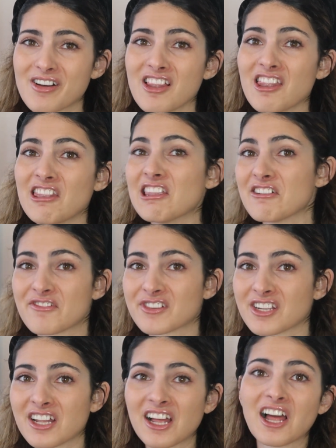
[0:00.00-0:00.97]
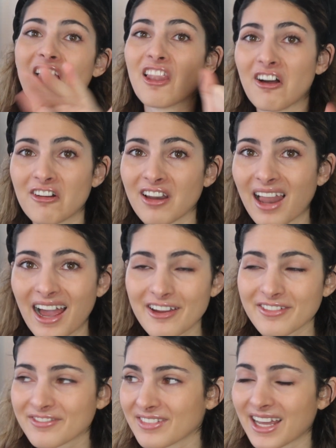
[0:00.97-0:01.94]
lived a long
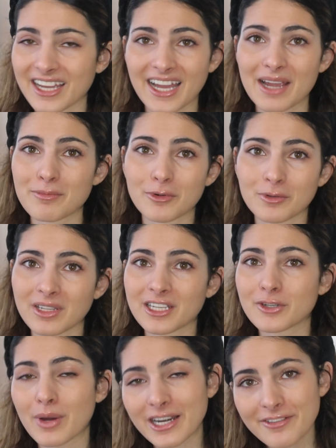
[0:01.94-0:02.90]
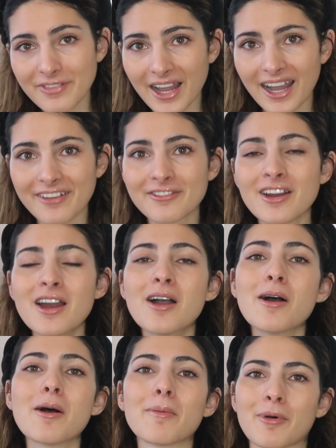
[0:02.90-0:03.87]
life, like I'm only 25,
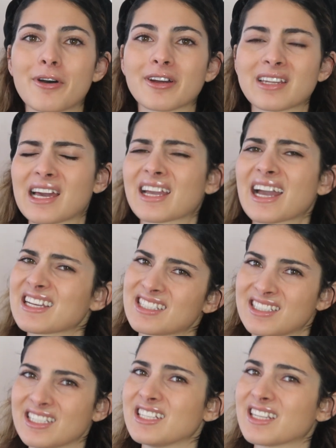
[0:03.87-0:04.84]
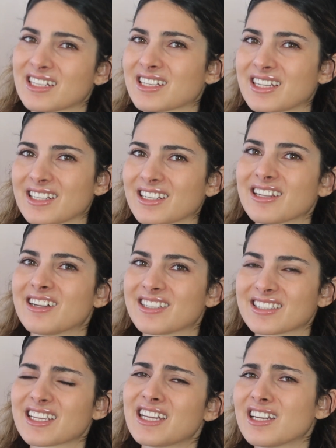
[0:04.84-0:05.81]
but like I see that
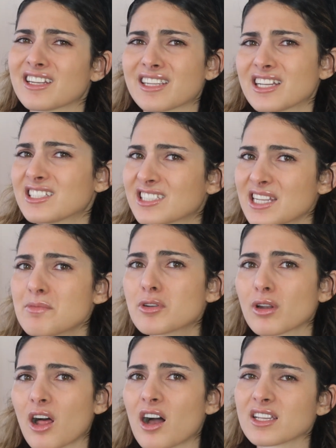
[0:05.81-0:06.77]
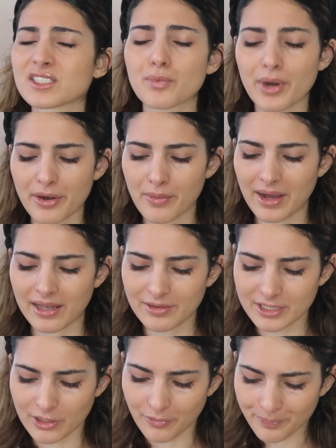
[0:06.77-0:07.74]
they seem to last very well.
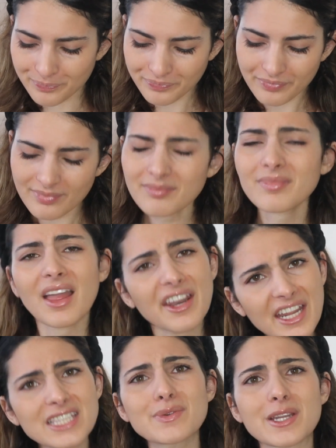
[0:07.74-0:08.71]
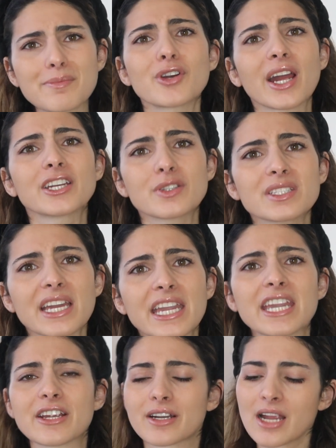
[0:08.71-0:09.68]
So that's what I'm trying to say
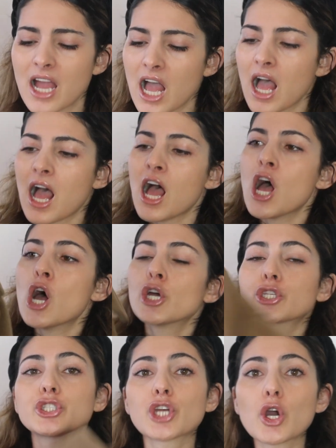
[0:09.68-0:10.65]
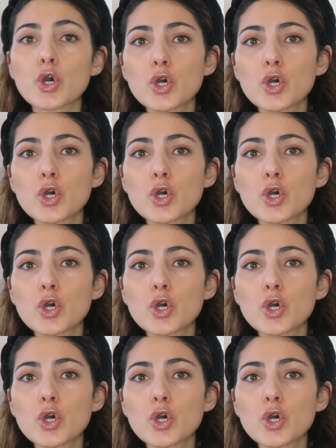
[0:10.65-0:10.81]
here. So